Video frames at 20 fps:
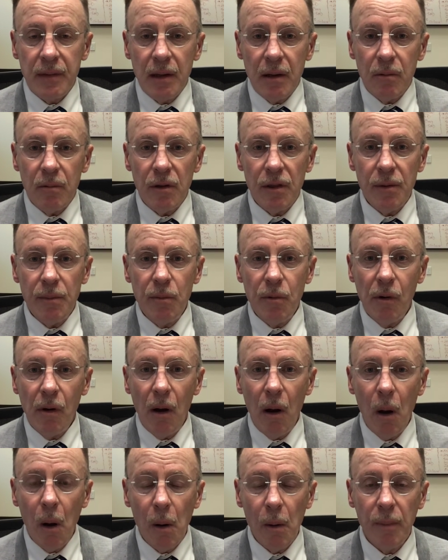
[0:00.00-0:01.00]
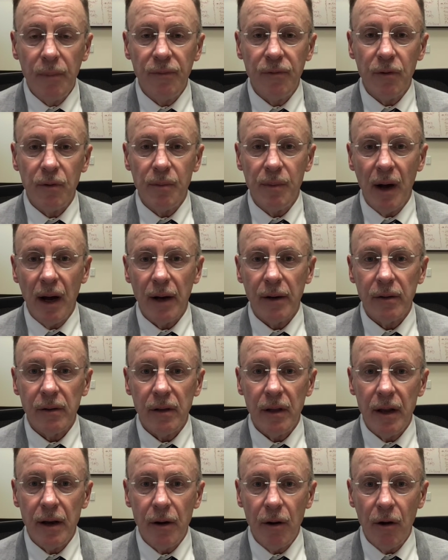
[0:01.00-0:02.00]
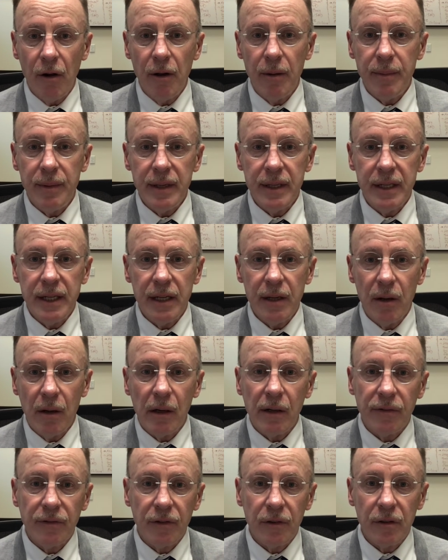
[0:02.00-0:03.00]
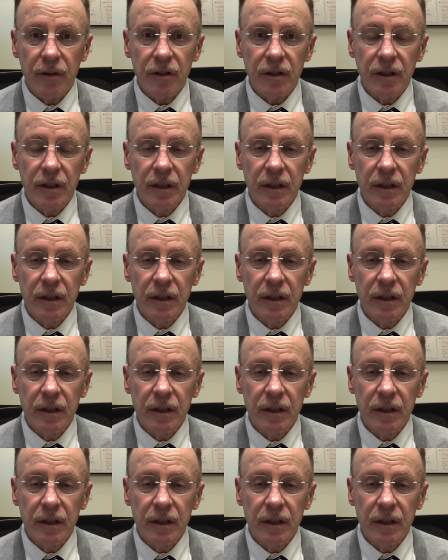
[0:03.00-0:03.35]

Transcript: with a more hopeful model that REBT offers.